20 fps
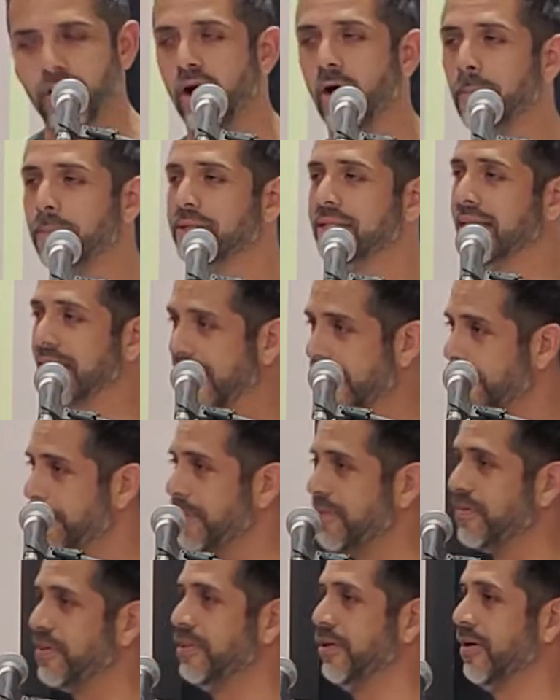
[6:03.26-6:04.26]
open it
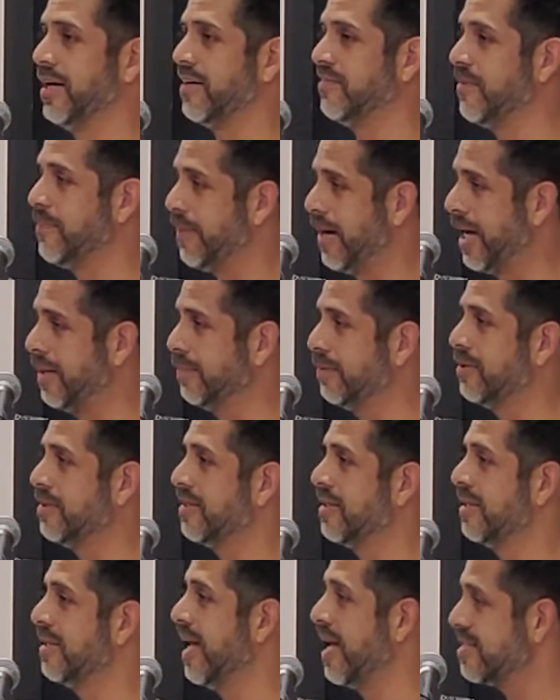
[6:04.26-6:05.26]
up. If you don't have a Bible,
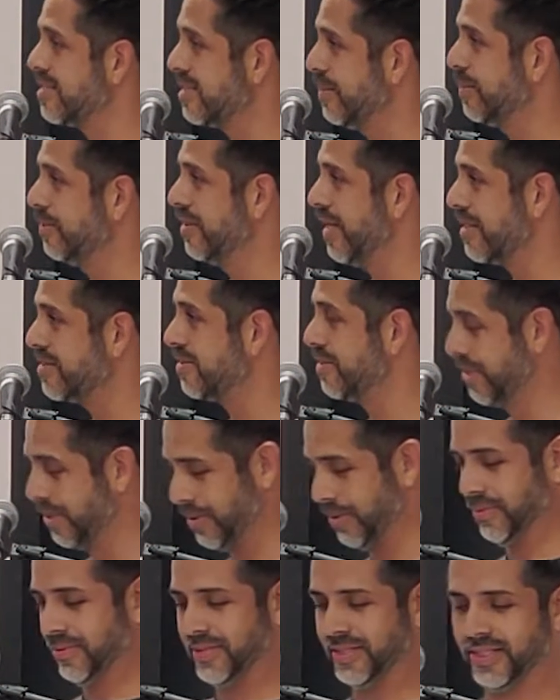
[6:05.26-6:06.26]
you can ask someone next to
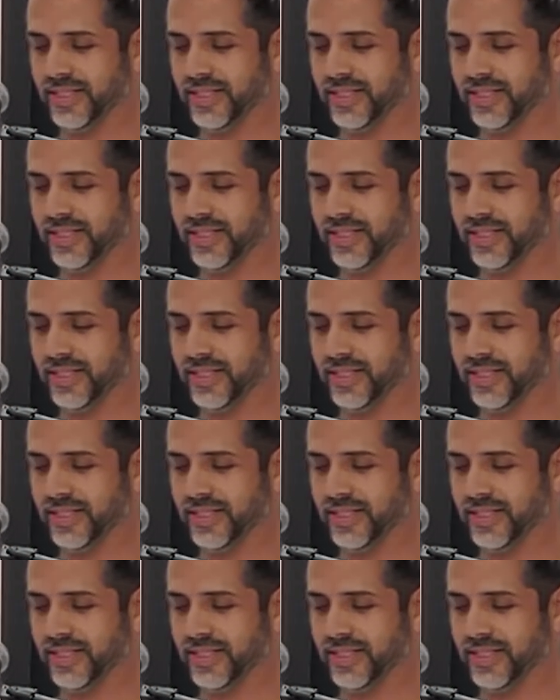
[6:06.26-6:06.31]
you.